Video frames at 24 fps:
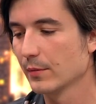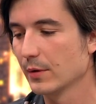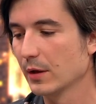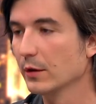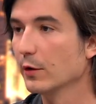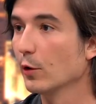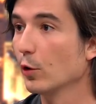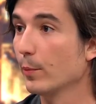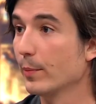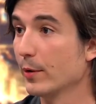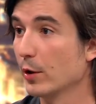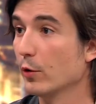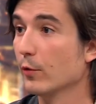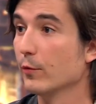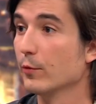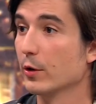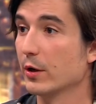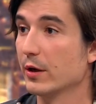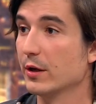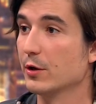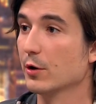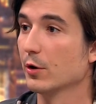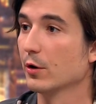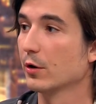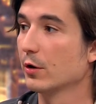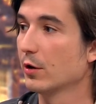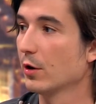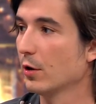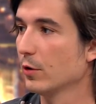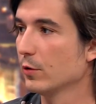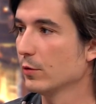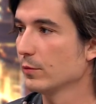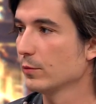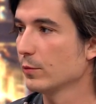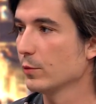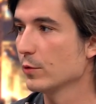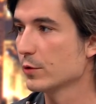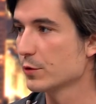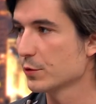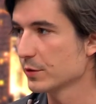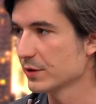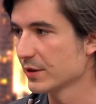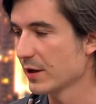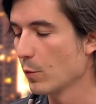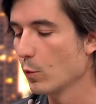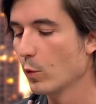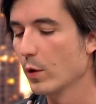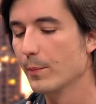a little bit over a year ago, which
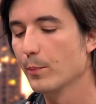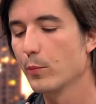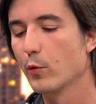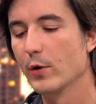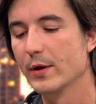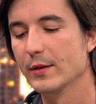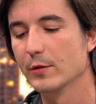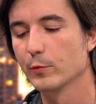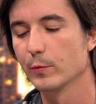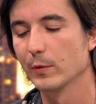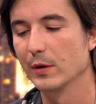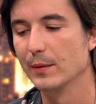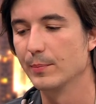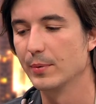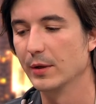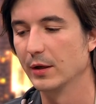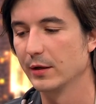was at $1.3